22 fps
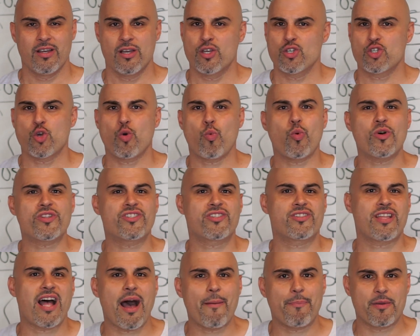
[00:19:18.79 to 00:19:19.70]
So what's
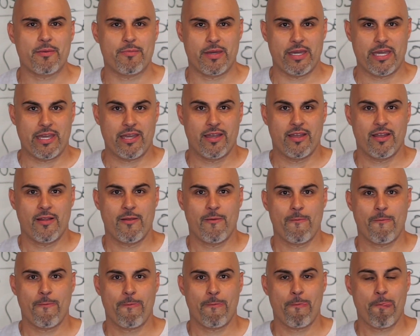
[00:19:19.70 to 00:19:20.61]
stopping me?
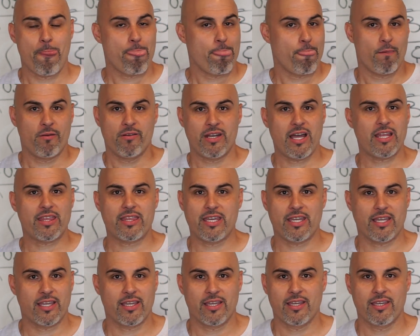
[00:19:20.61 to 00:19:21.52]

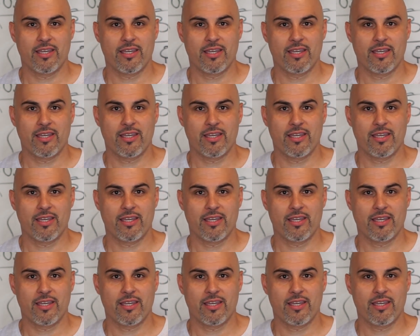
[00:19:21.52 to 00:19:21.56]
Nothing.